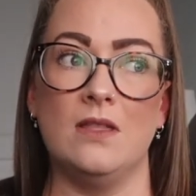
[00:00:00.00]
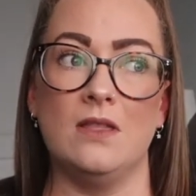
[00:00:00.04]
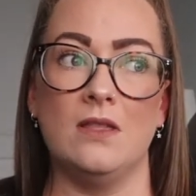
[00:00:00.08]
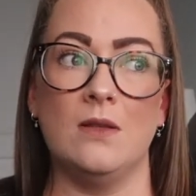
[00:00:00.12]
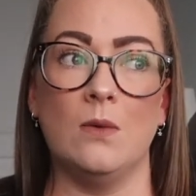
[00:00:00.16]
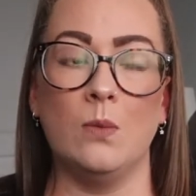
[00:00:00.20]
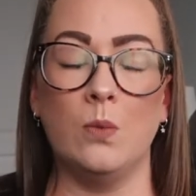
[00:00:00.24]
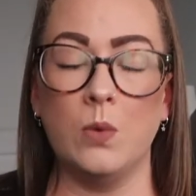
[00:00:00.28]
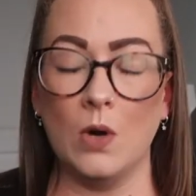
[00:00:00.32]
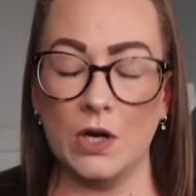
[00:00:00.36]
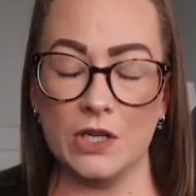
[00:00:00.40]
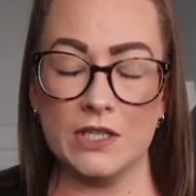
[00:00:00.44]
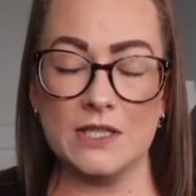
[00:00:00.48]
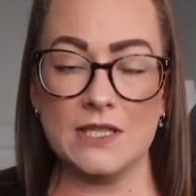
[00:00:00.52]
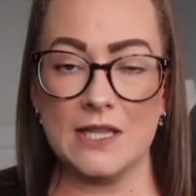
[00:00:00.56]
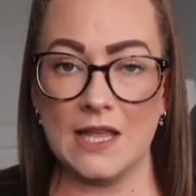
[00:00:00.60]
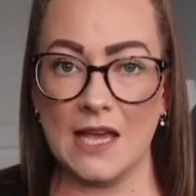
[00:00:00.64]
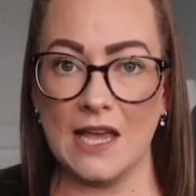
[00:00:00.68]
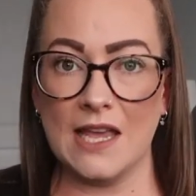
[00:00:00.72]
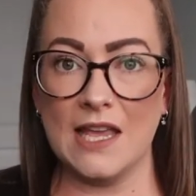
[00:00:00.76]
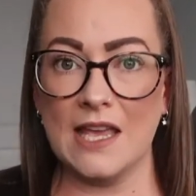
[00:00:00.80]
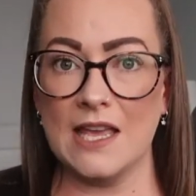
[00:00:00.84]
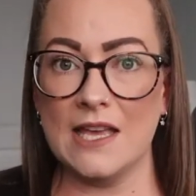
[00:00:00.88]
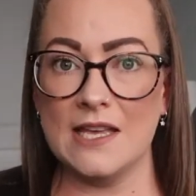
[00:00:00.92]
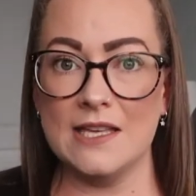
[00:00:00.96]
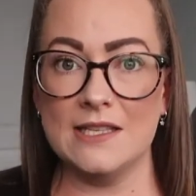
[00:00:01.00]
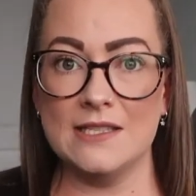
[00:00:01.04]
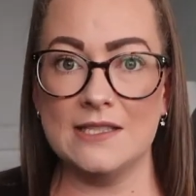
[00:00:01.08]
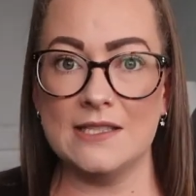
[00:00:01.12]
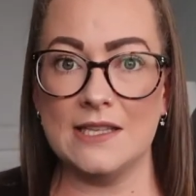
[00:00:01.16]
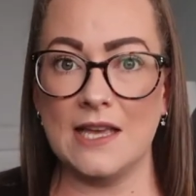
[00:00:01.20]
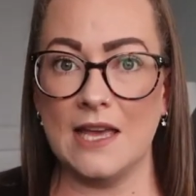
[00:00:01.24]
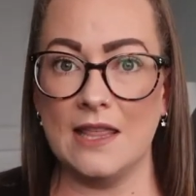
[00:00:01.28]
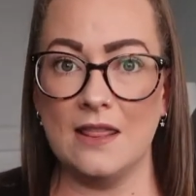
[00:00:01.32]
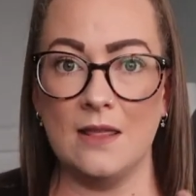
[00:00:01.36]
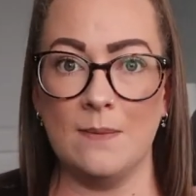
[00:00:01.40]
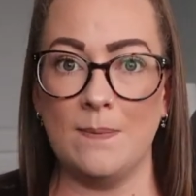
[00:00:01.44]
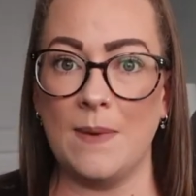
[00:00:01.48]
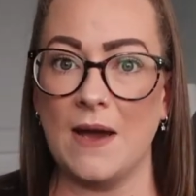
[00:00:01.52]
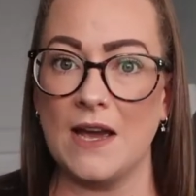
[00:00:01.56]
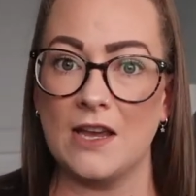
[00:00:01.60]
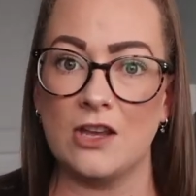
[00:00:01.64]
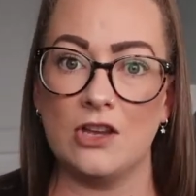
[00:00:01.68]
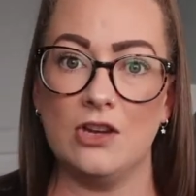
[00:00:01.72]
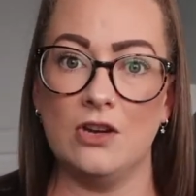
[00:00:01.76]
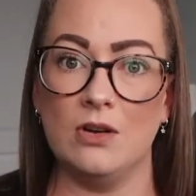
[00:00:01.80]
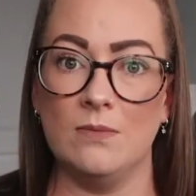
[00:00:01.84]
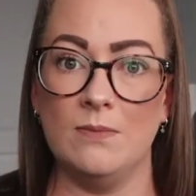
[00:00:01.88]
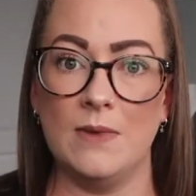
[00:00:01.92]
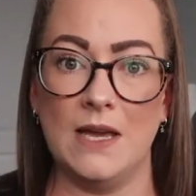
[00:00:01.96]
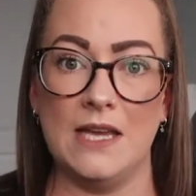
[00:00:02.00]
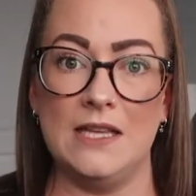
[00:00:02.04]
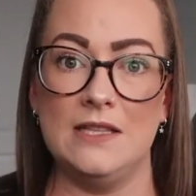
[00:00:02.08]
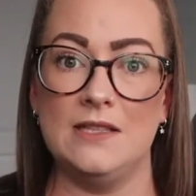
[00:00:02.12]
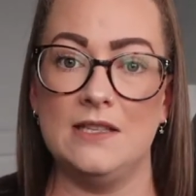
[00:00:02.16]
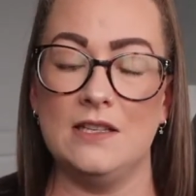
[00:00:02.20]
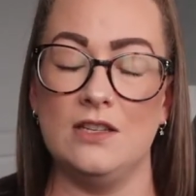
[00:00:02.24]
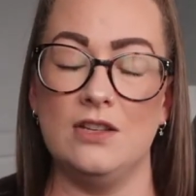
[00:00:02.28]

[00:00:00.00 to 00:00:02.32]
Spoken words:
the worst thing is in the back of your mind,